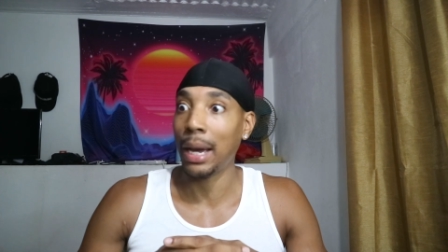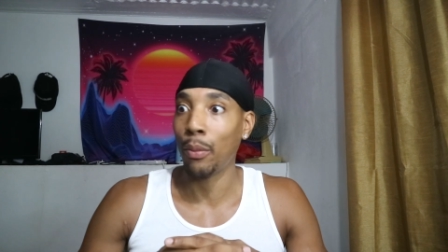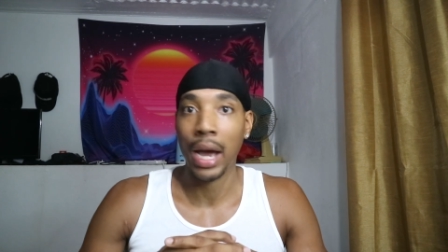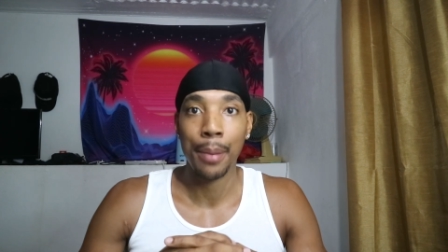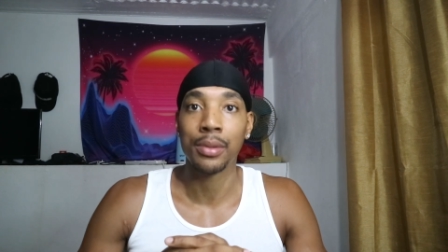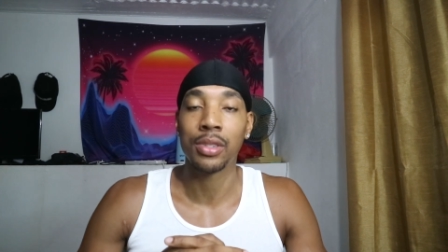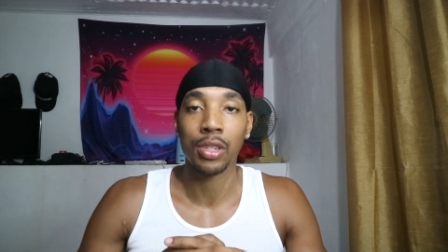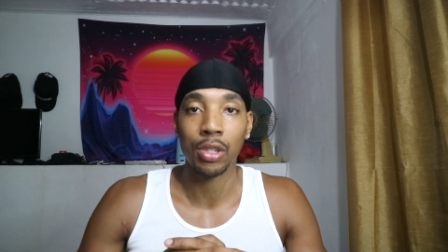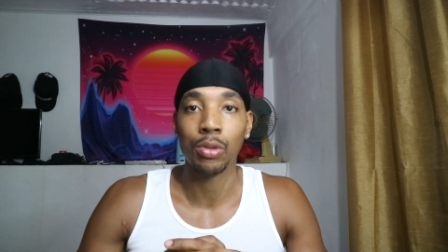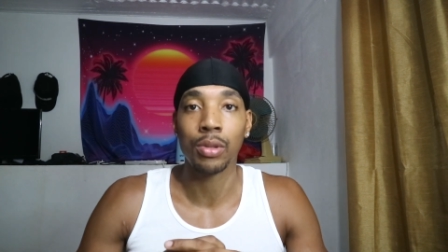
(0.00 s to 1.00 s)
damn, what happened
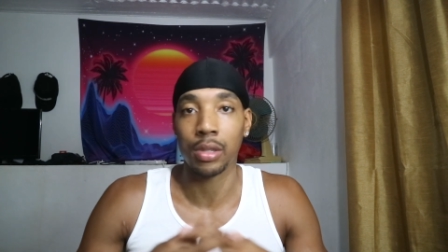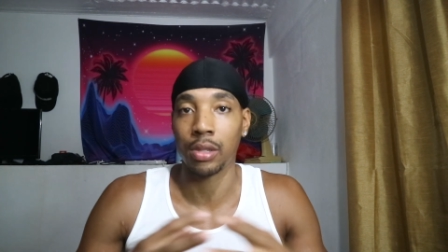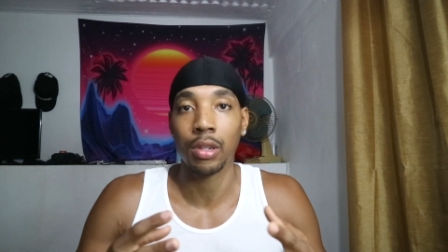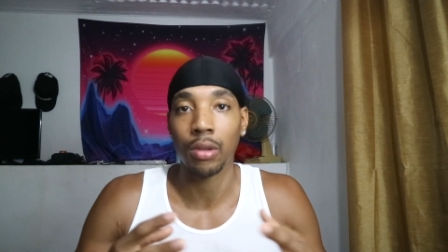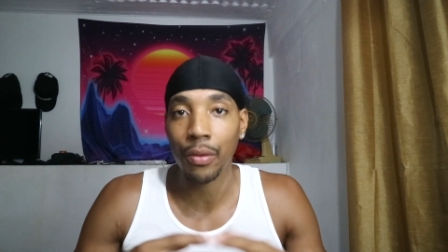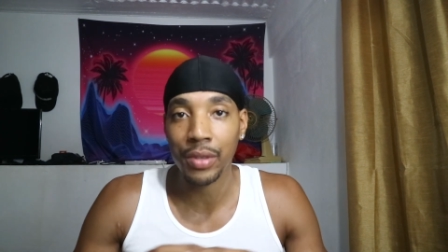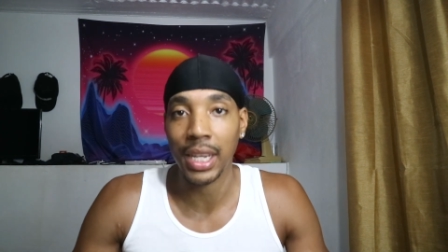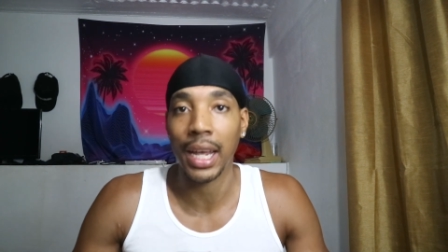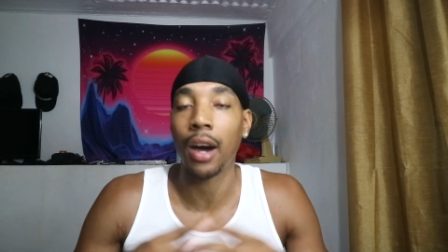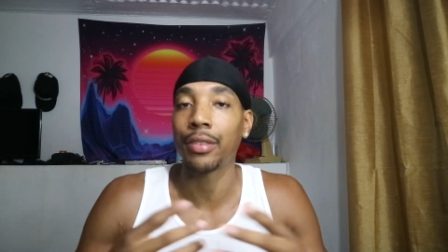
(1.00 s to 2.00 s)
to you? Because, you know,
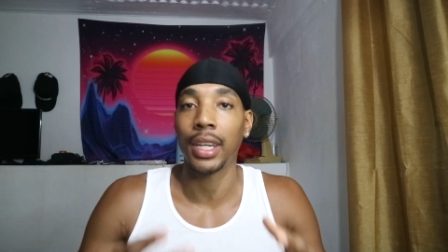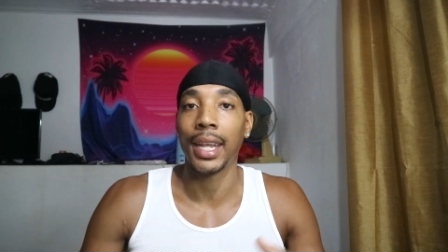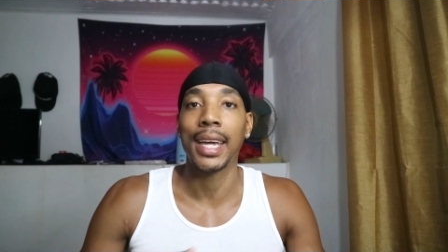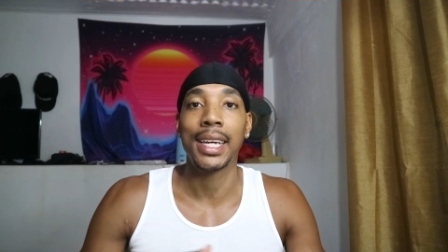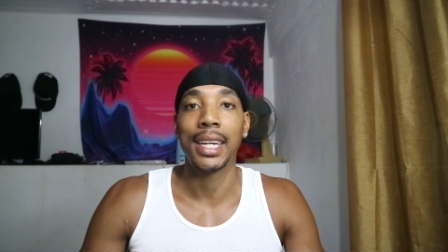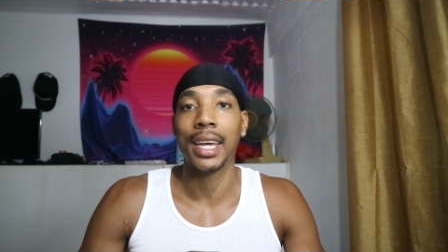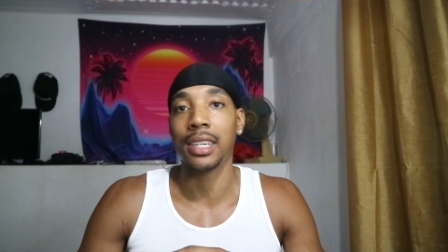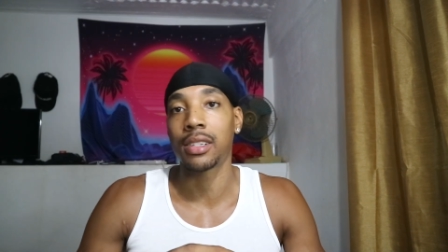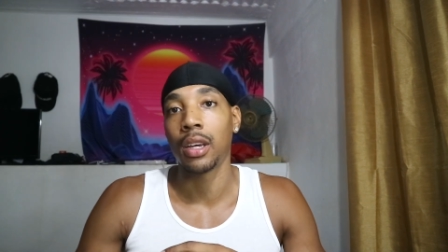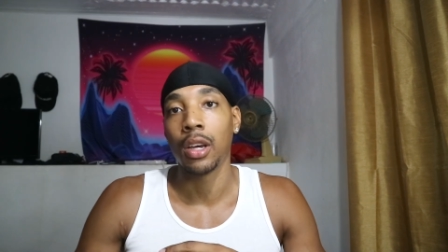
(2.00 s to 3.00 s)
obviously that after 90
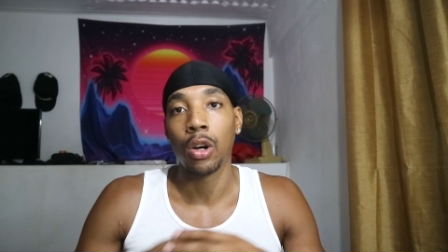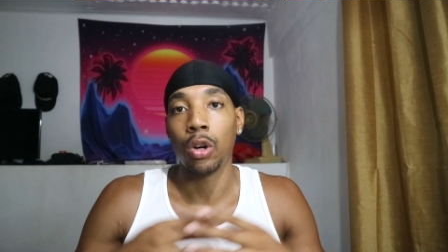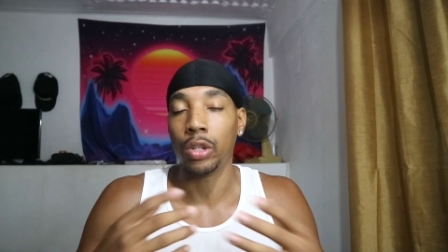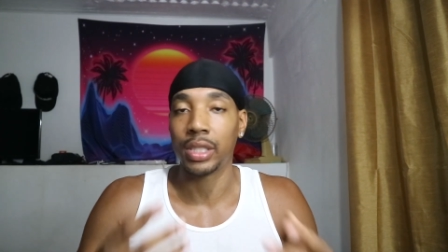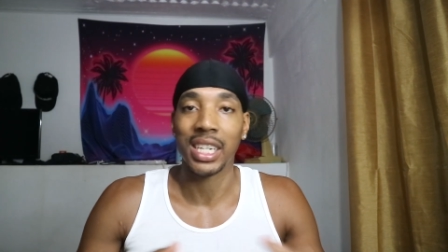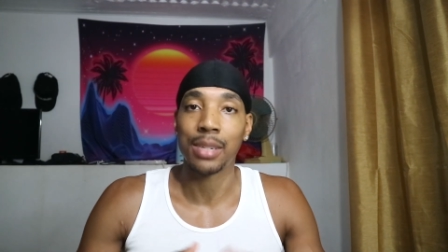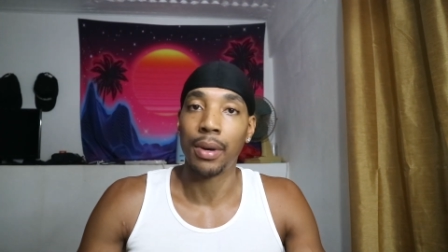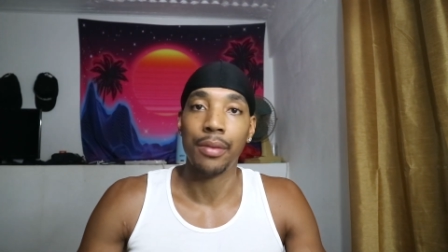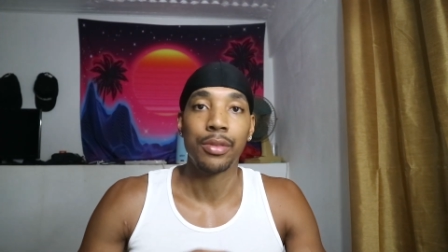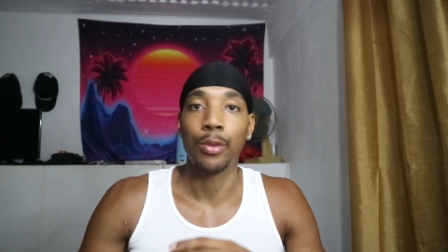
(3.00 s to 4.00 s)
days or 6
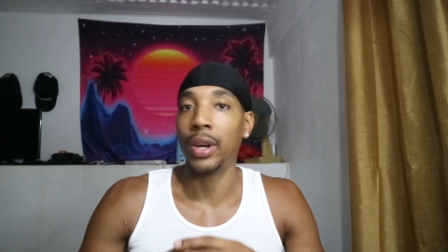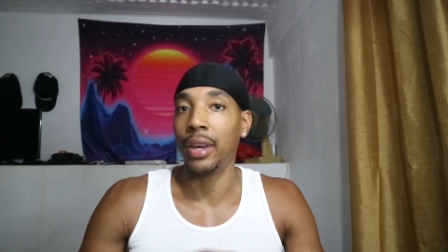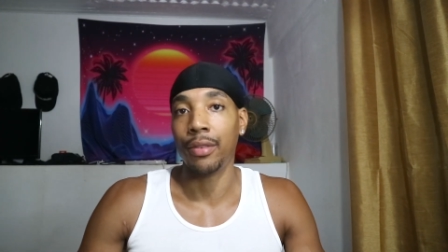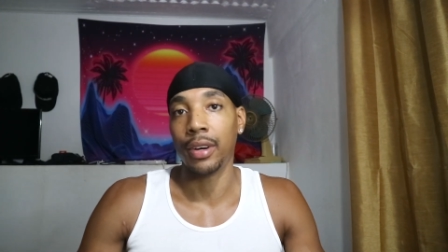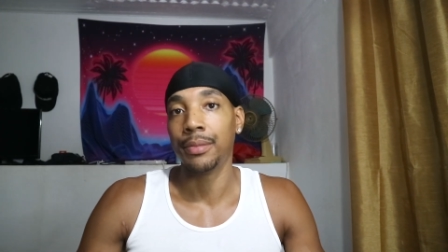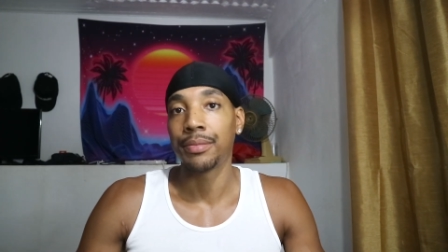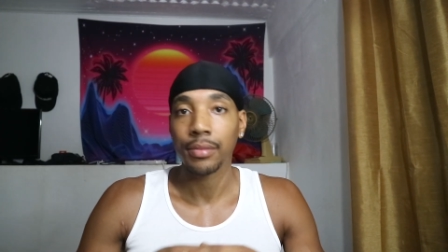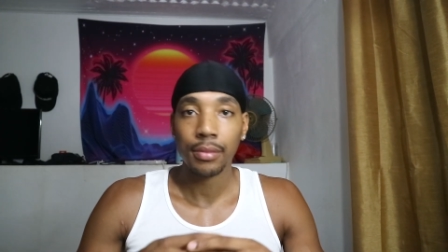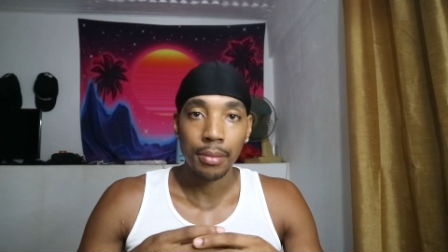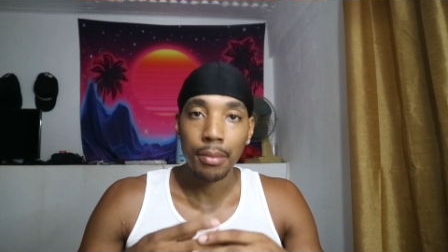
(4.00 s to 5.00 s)
months or whatever,
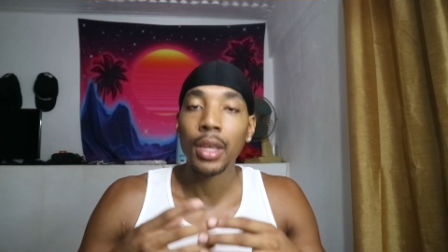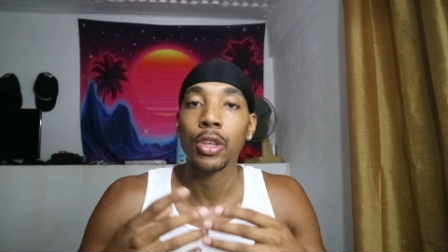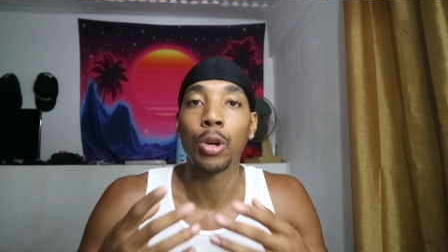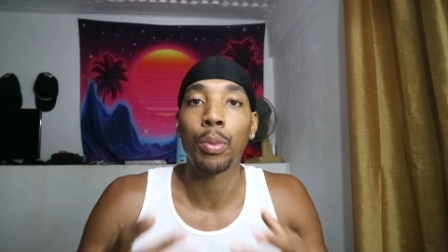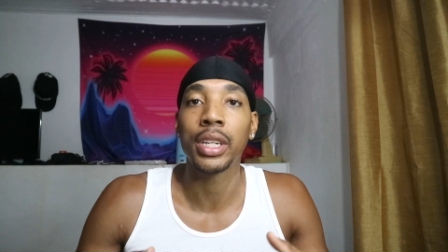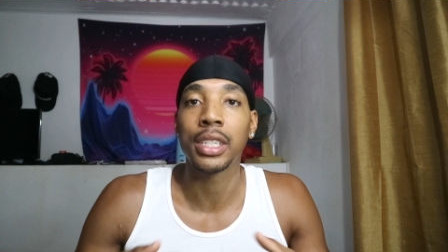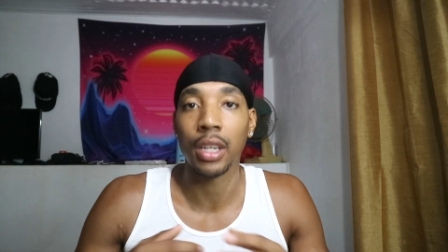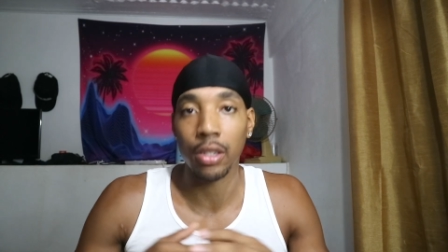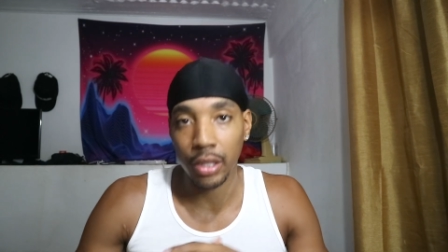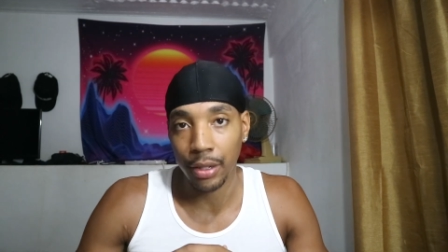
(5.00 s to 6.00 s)
your body's
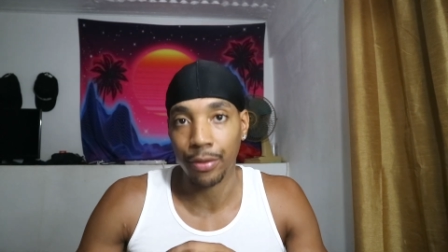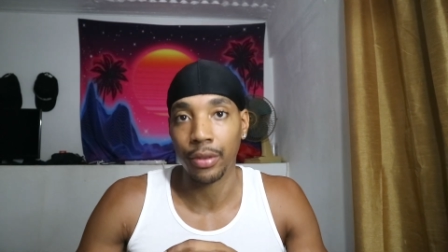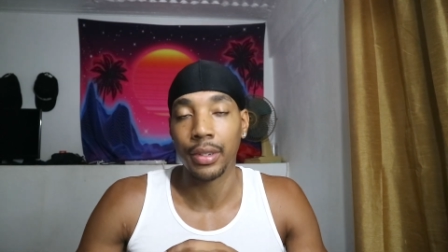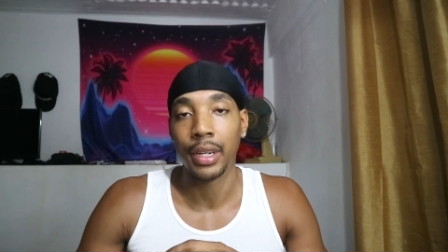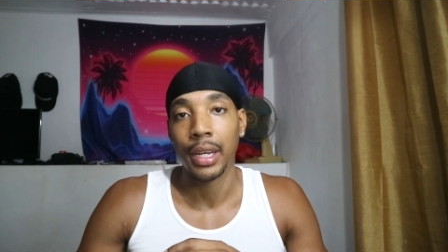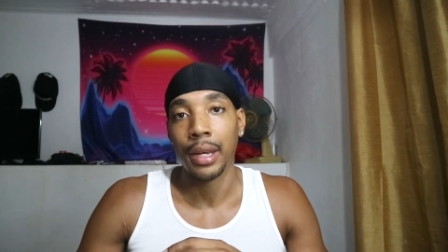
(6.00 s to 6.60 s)
going to look different.